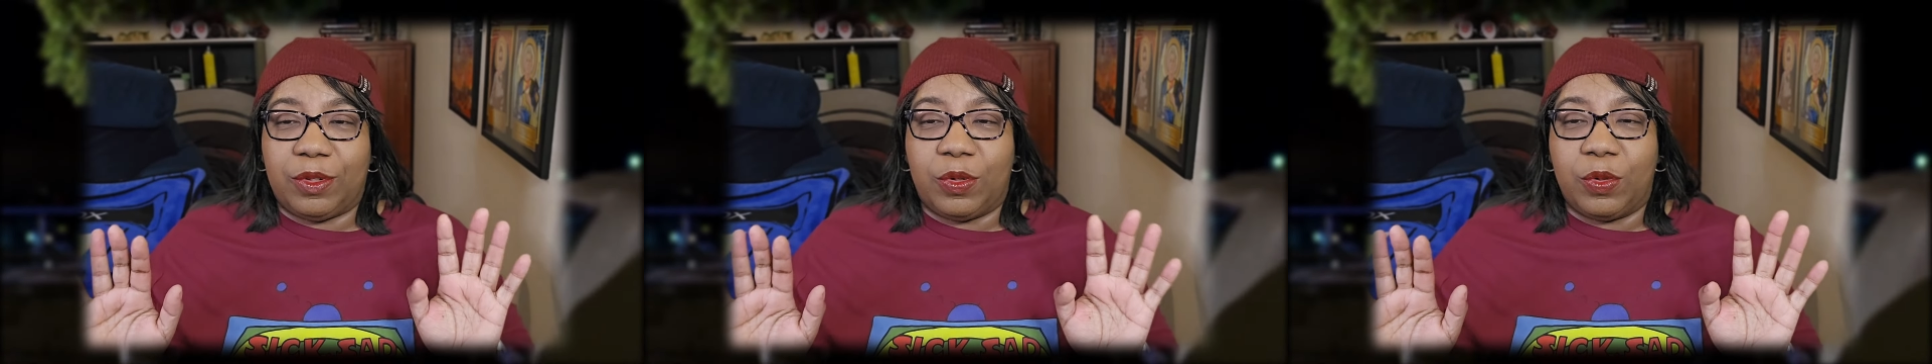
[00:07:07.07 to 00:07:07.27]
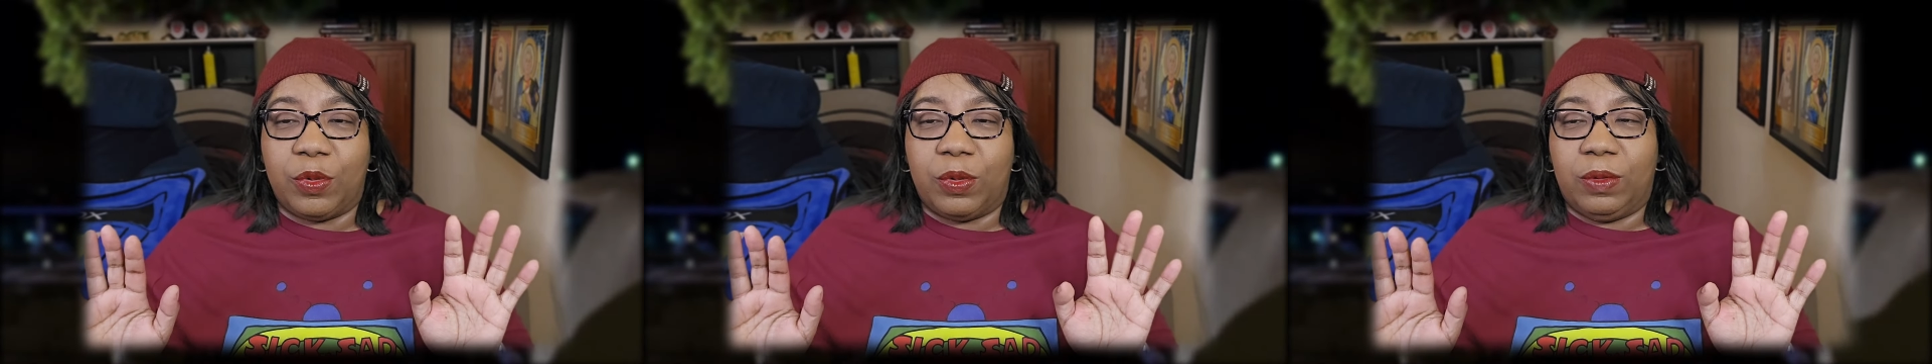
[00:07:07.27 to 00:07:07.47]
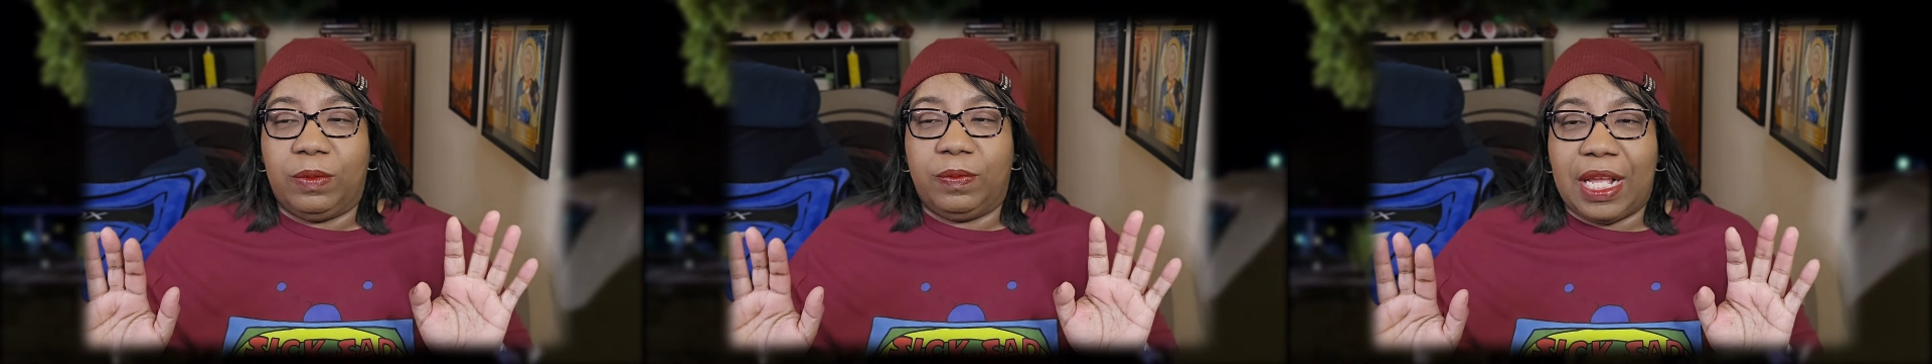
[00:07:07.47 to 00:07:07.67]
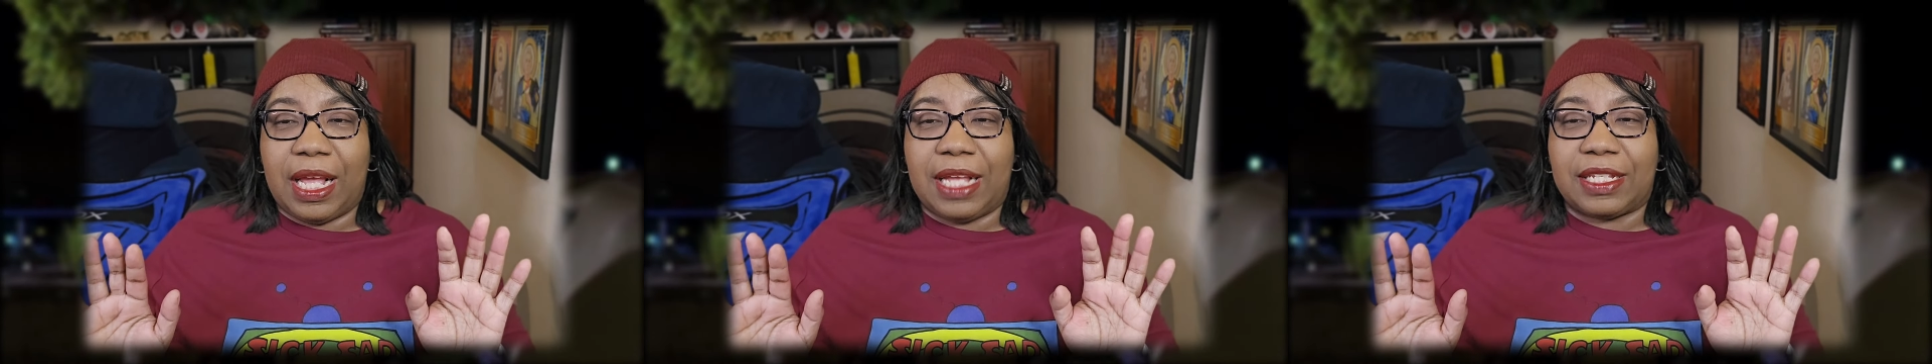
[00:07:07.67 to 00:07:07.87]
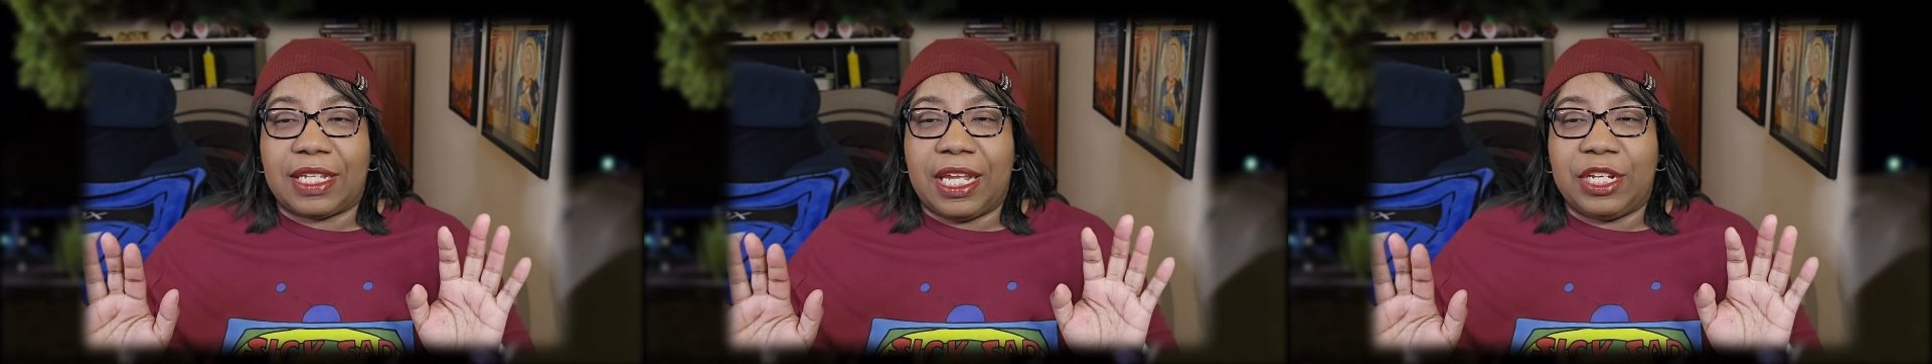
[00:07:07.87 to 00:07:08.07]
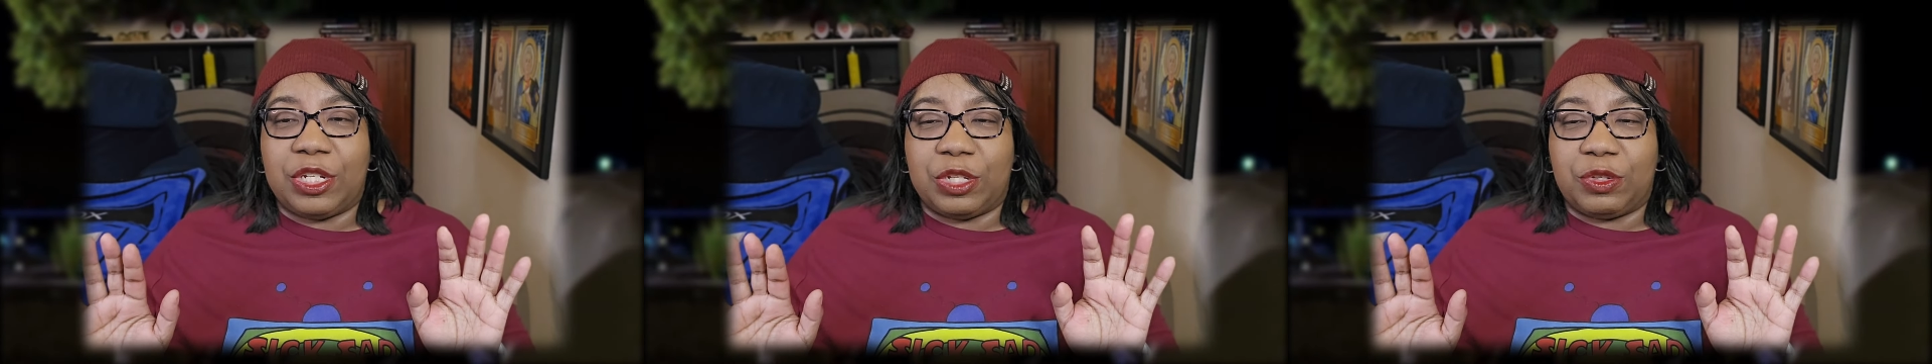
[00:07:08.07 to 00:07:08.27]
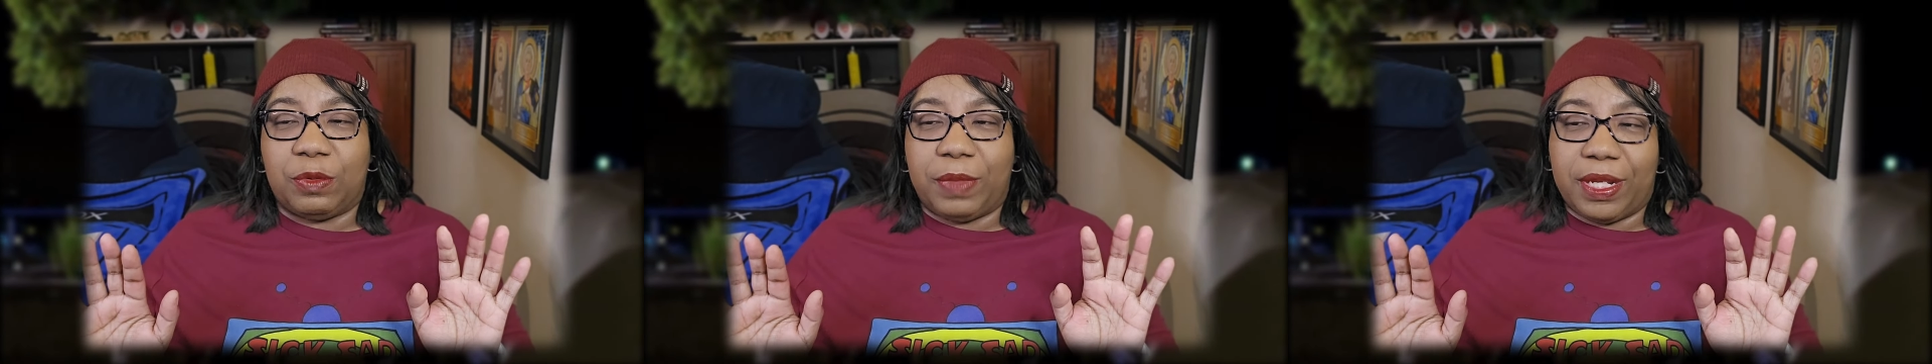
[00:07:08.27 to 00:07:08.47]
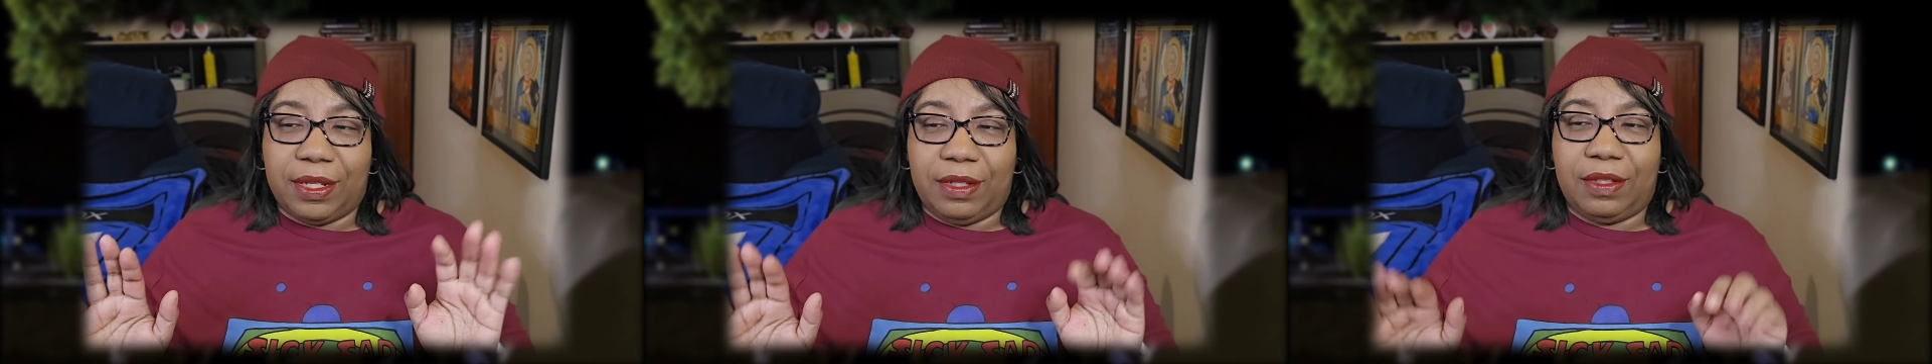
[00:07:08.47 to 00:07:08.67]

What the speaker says: cool as a gentleman.